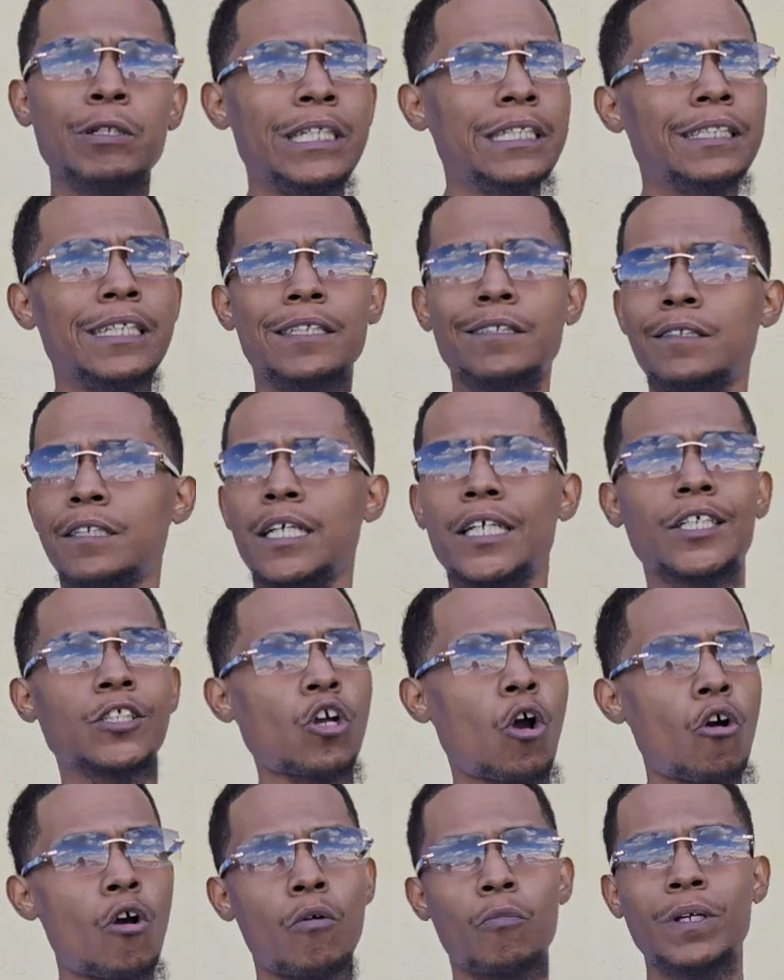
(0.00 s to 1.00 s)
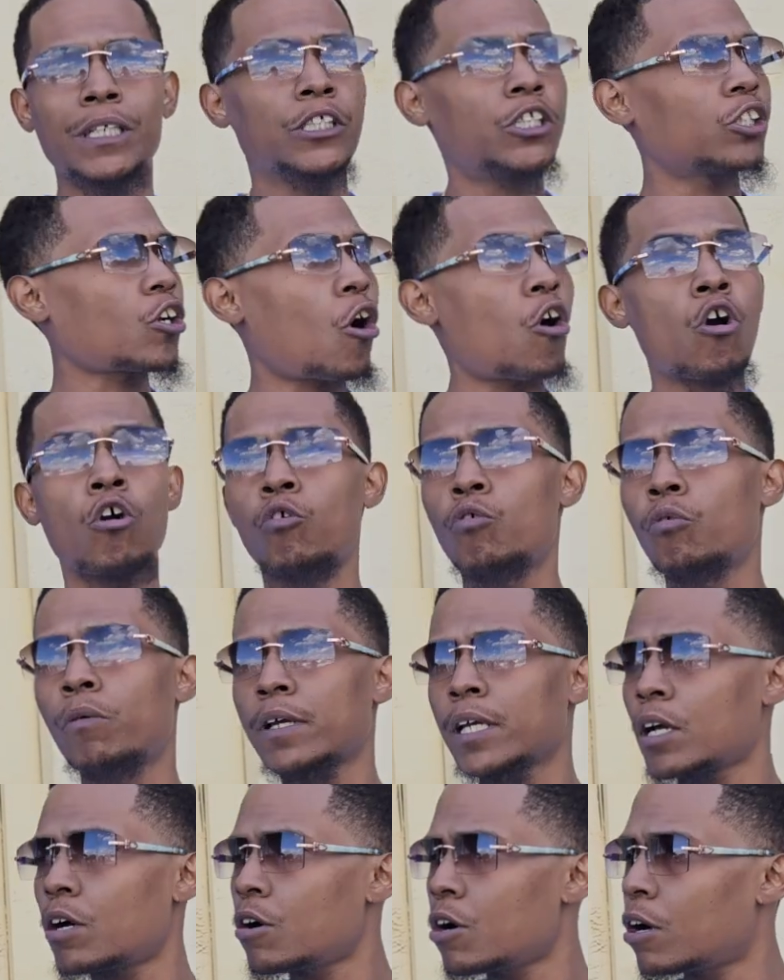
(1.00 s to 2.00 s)
these niggas are, we just are who
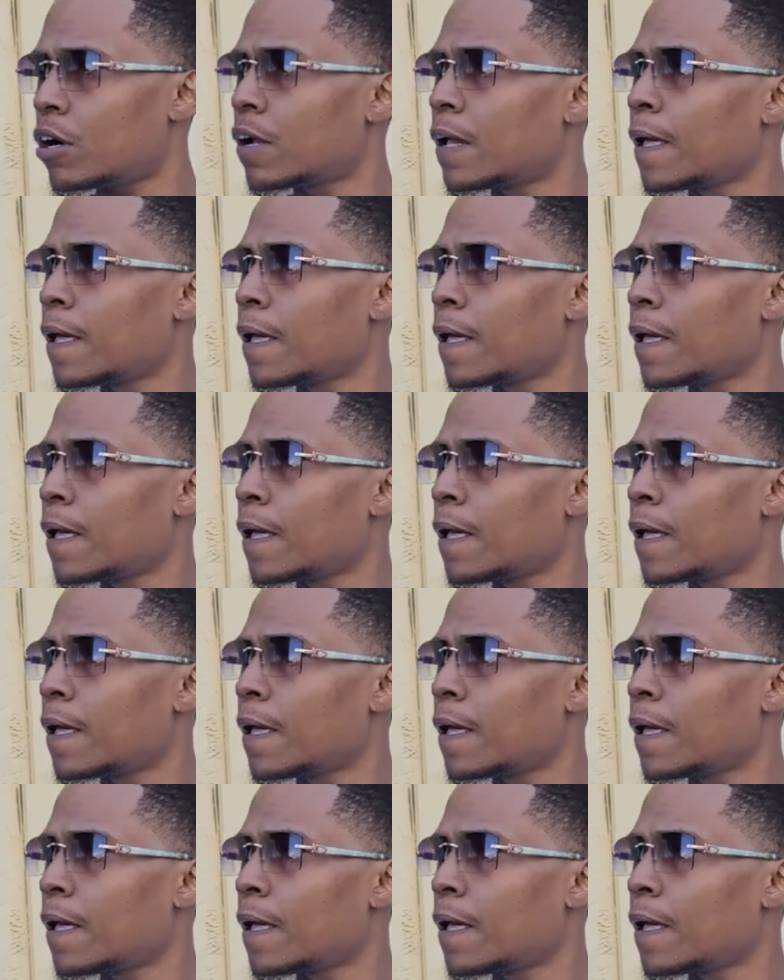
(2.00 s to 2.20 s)
we are.